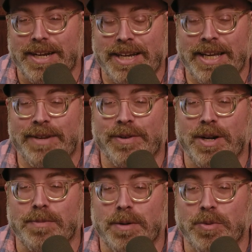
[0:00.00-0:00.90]
I can't even
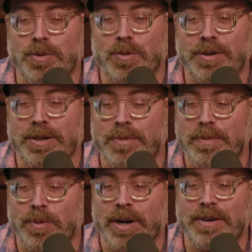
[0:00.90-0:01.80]
come up with one in my
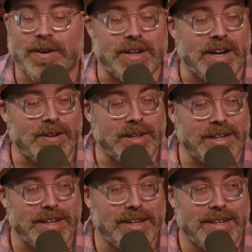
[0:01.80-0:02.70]
brain right now.
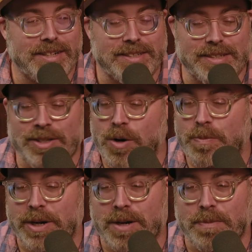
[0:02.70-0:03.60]
Like, no
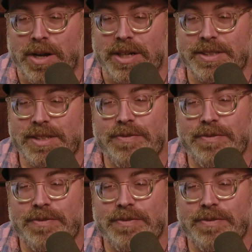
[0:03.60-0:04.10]
pickup lines.